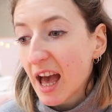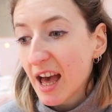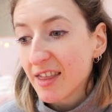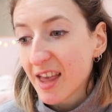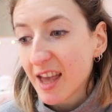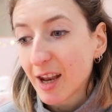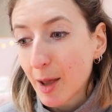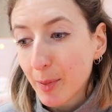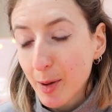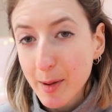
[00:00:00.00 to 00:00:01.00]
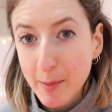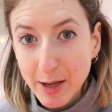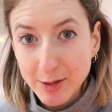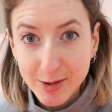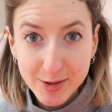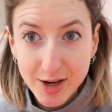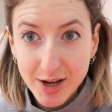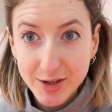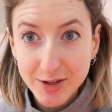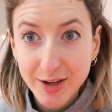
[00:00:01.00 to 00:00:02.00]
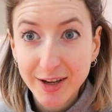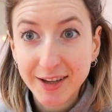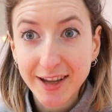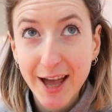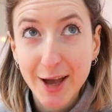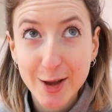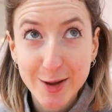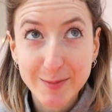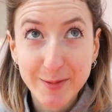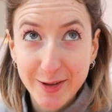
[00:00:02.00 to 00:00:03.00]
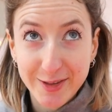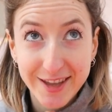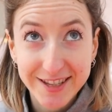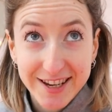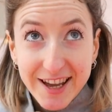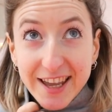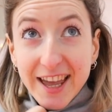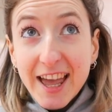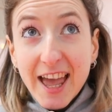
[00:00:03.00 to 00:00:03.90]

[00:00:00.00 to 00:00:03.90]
And then I put my battery on charge at home on Thursday night